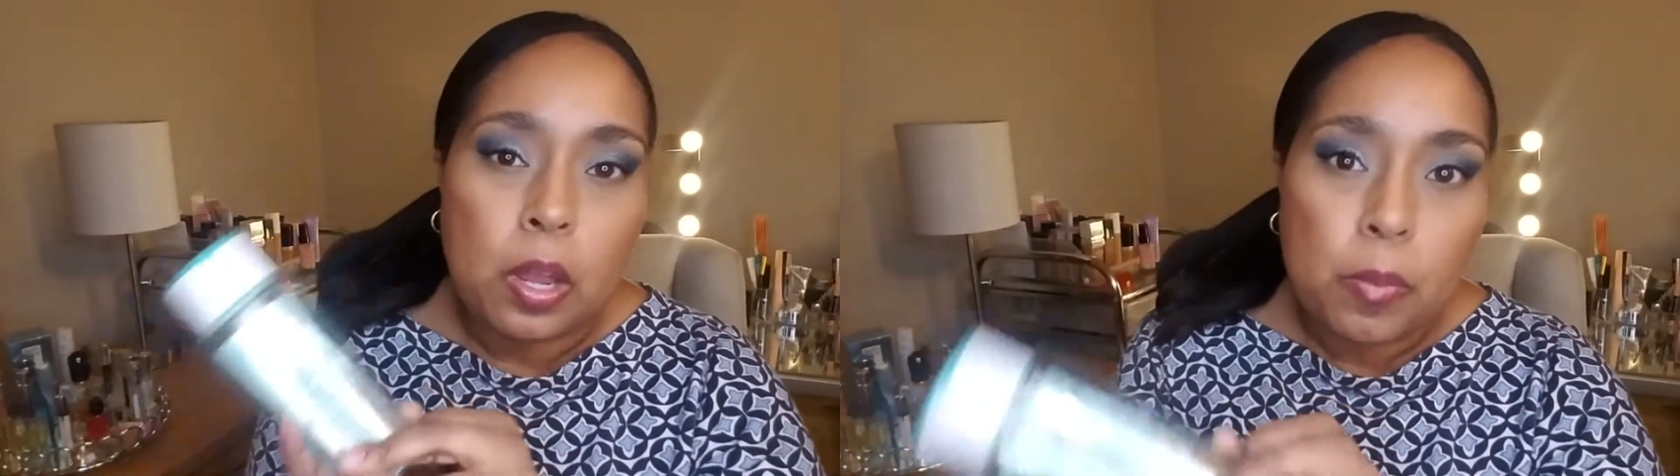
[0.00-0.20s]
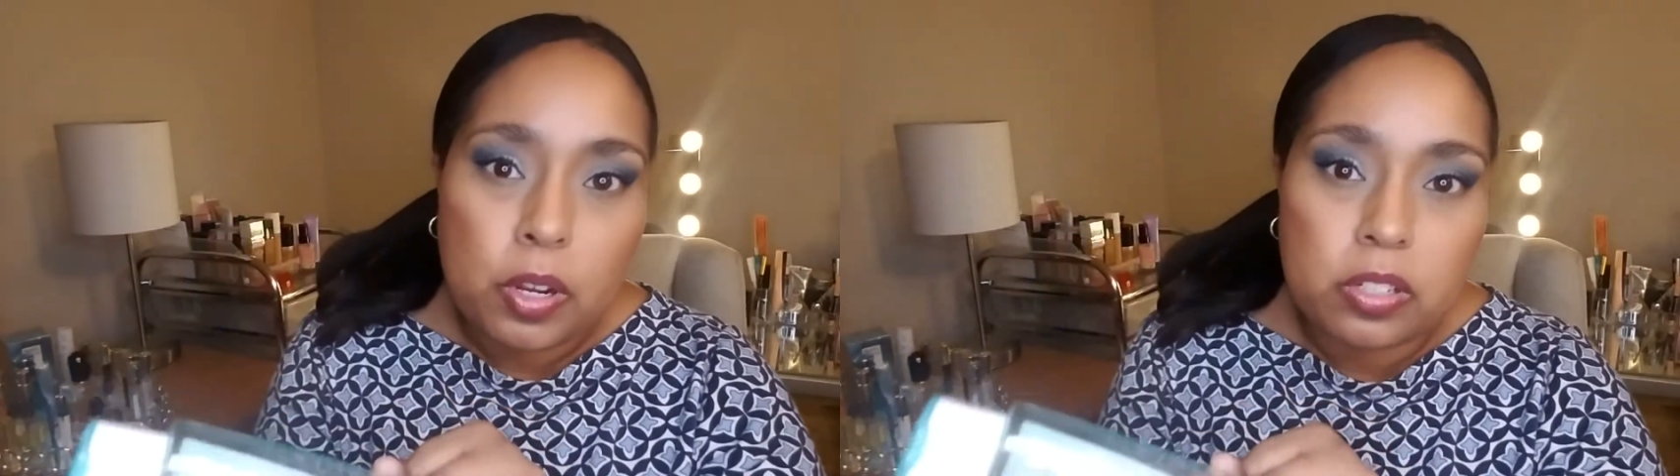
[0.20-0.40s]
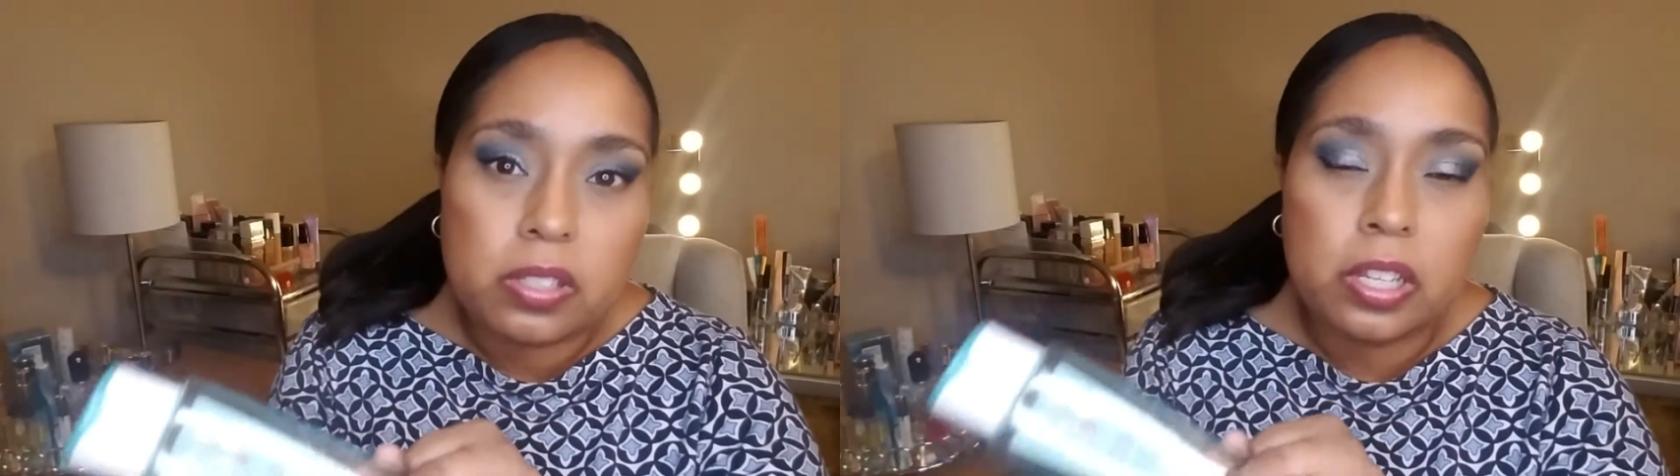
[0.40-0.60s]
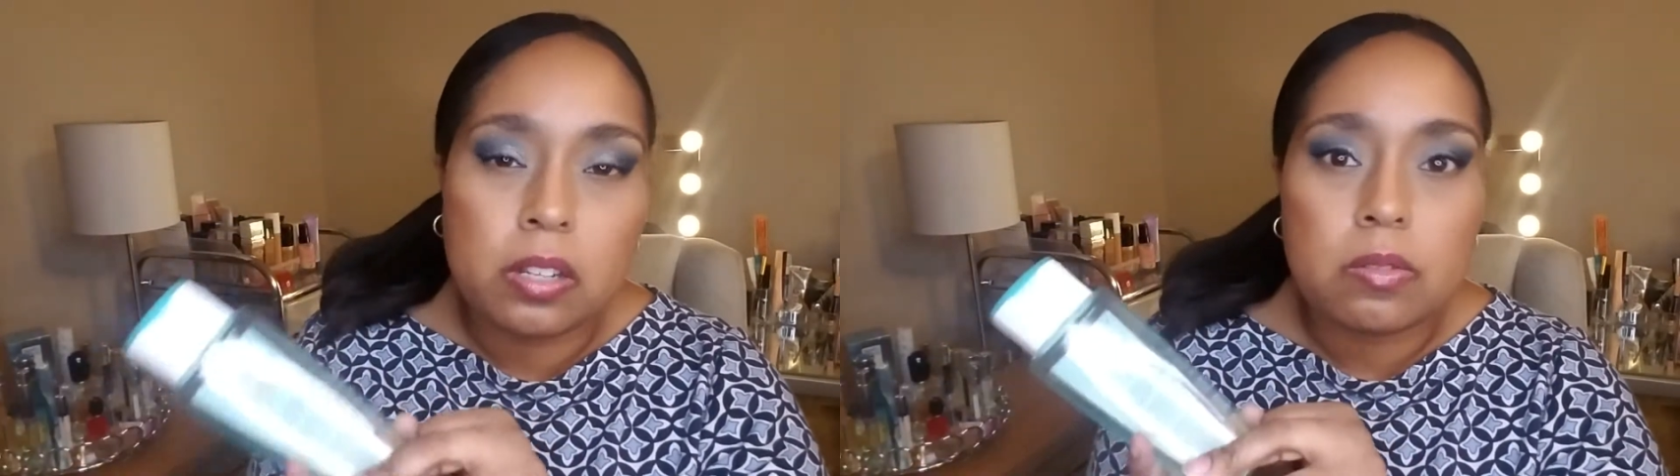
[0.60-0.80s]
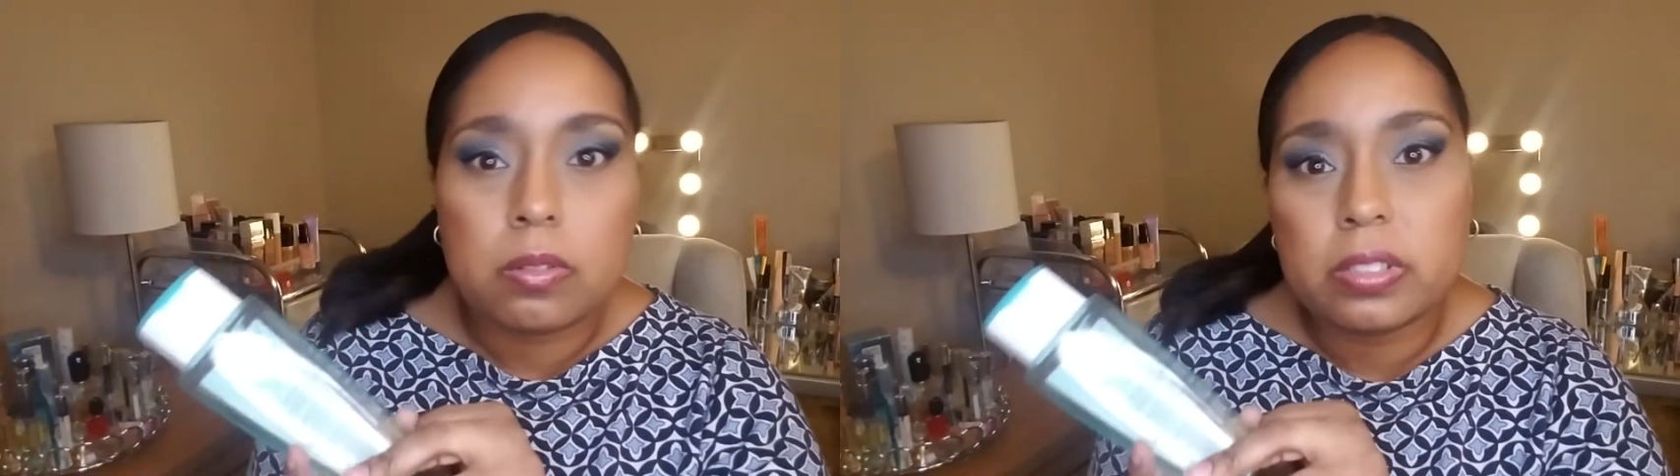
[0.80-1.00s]
purchasing
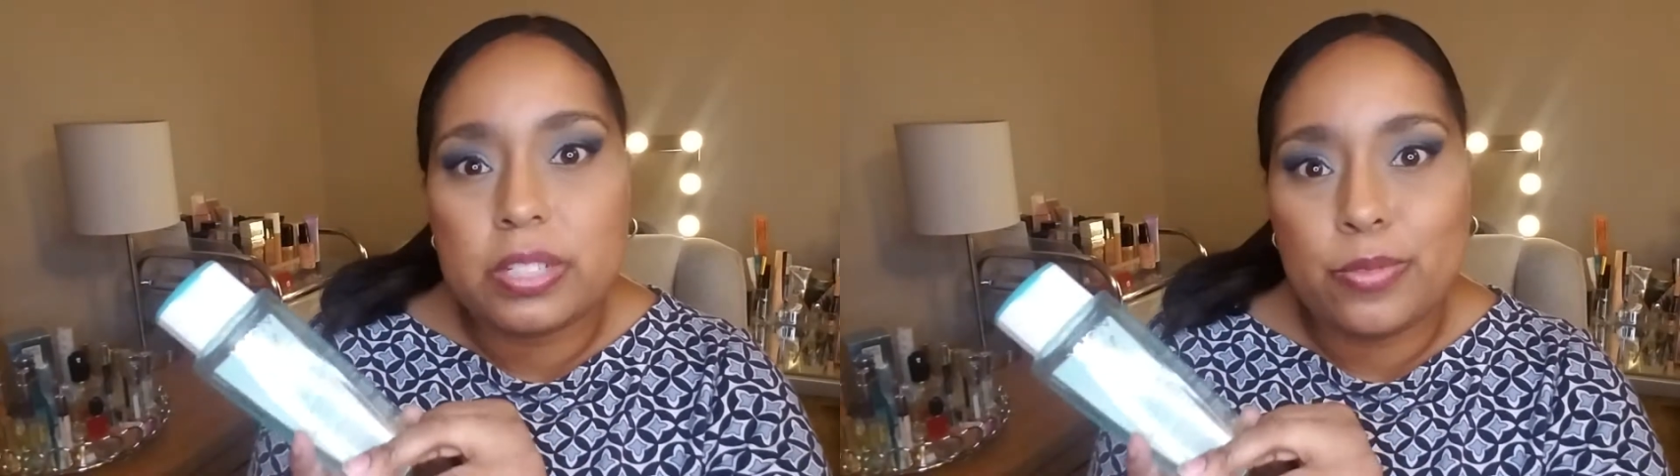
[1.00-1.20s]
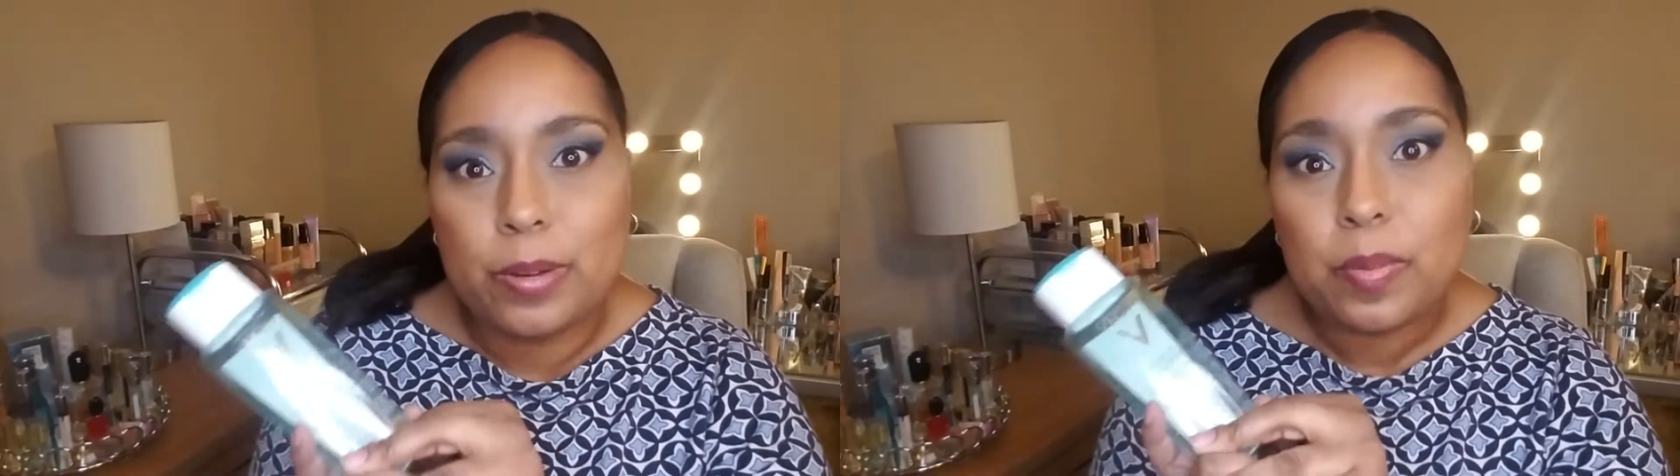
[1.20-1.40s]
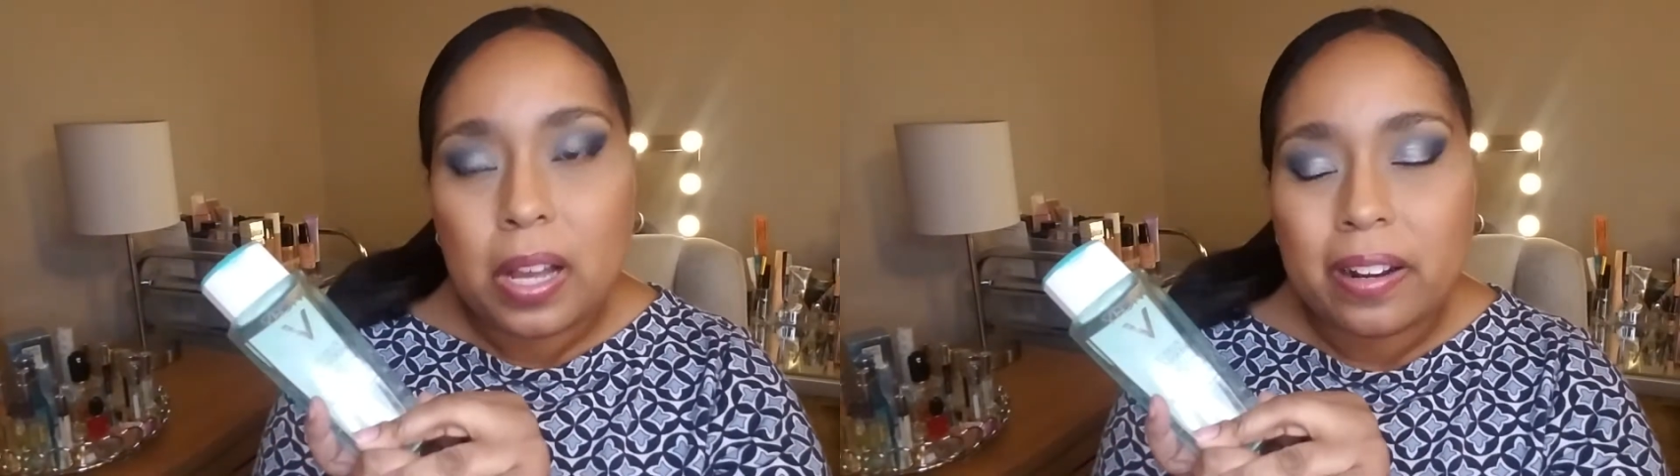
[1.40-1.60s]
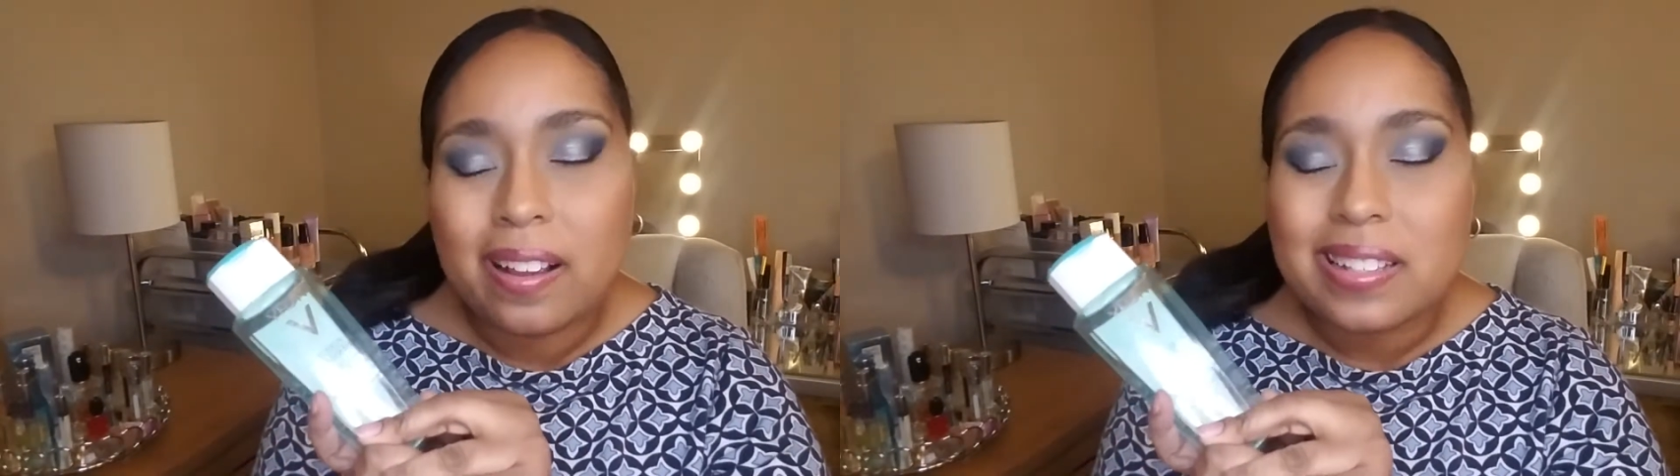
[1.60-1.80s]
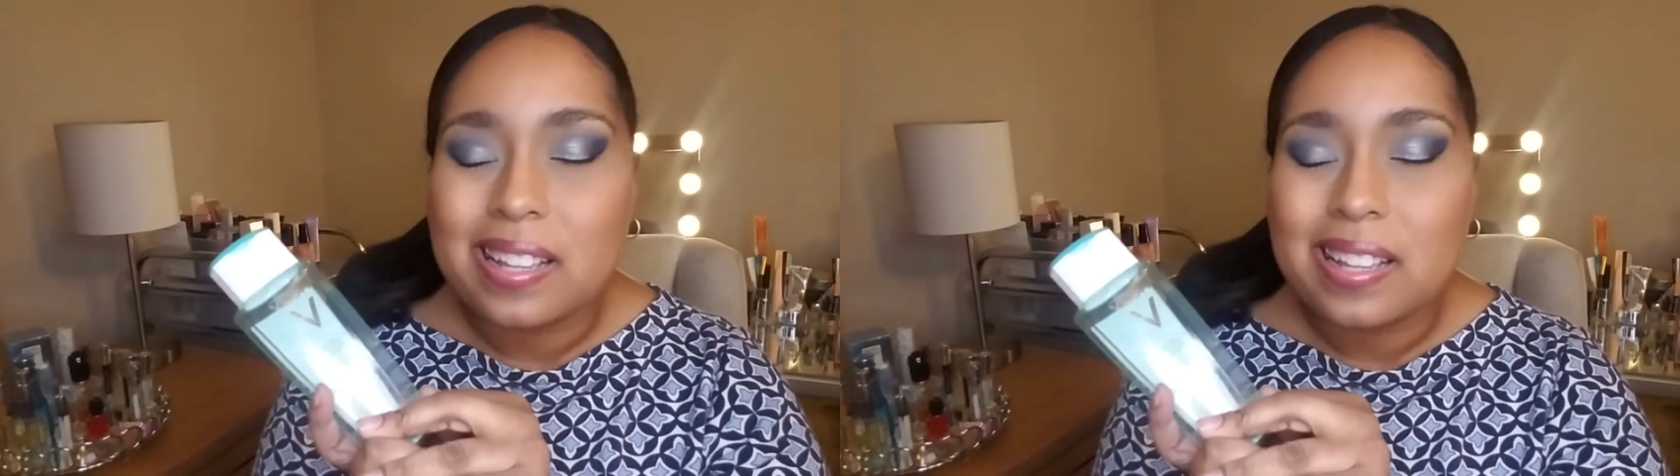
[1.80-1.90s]
cruelty-free products.